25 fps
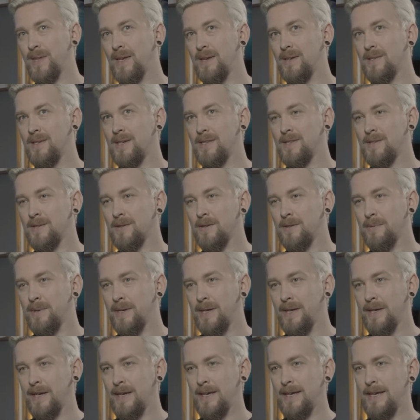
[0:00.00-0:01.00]
That's gonna
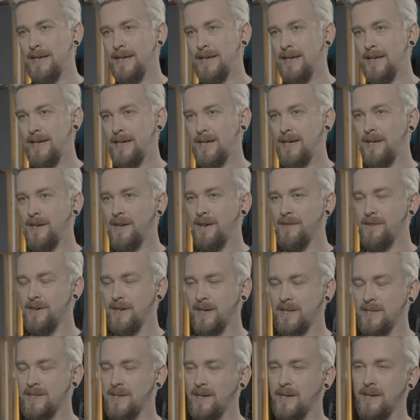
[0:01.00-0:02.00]
be another
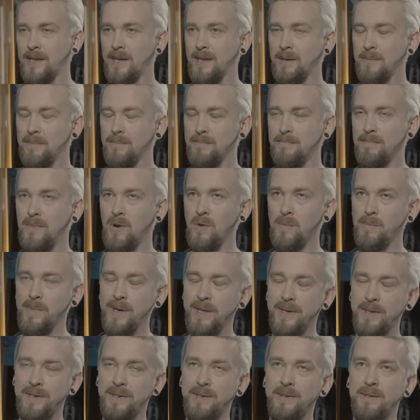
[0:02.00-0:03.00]
exciting
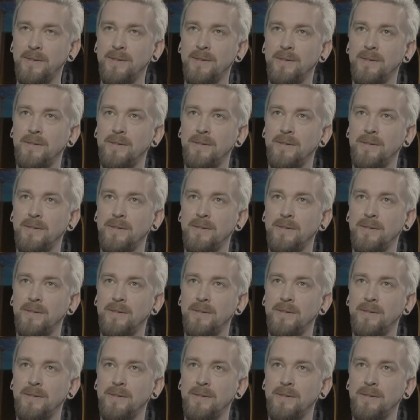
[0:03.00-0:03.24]
moment,